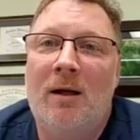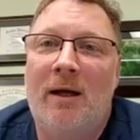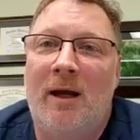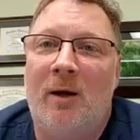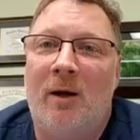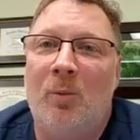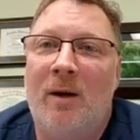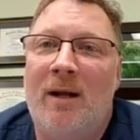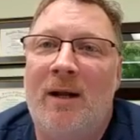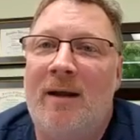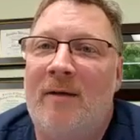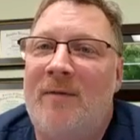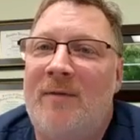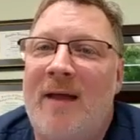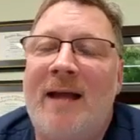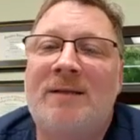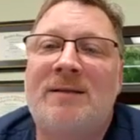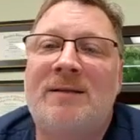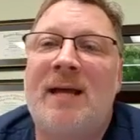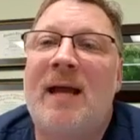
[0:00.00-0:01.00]
And if
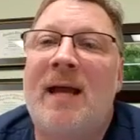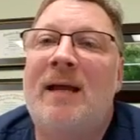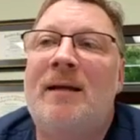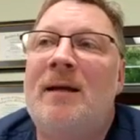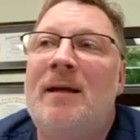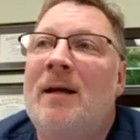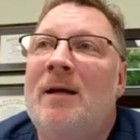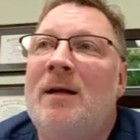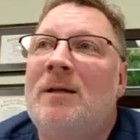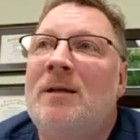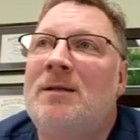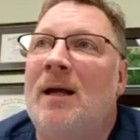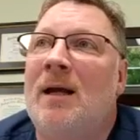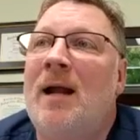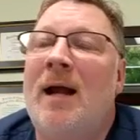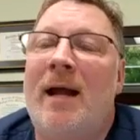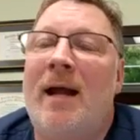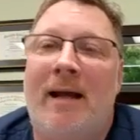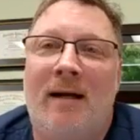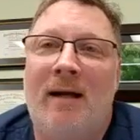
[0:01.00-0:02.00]
they said
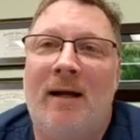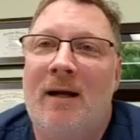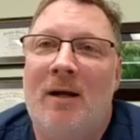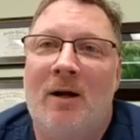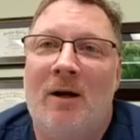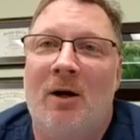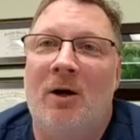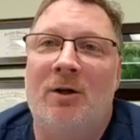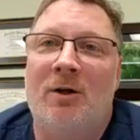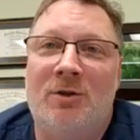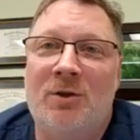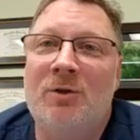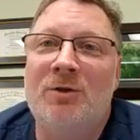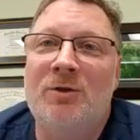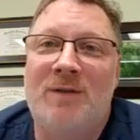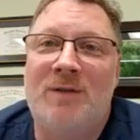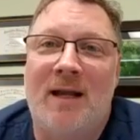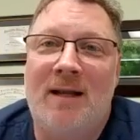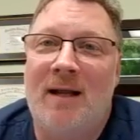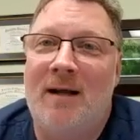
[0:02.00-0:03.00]
tonight on
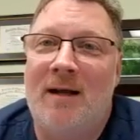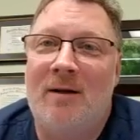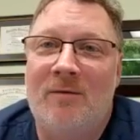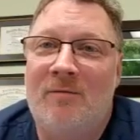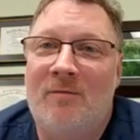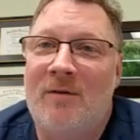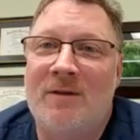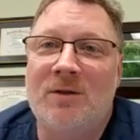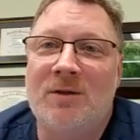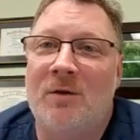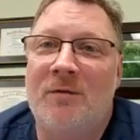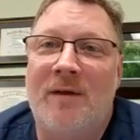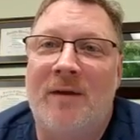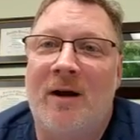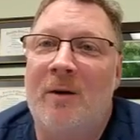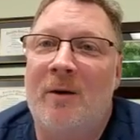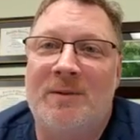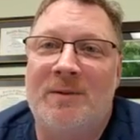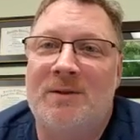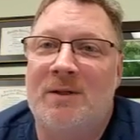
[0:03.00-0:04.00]
Tuesday that physical
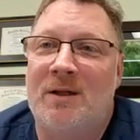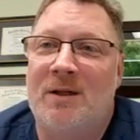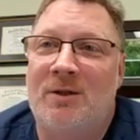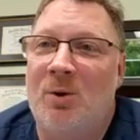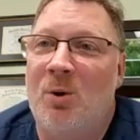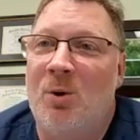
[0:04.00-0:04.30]
therapists can do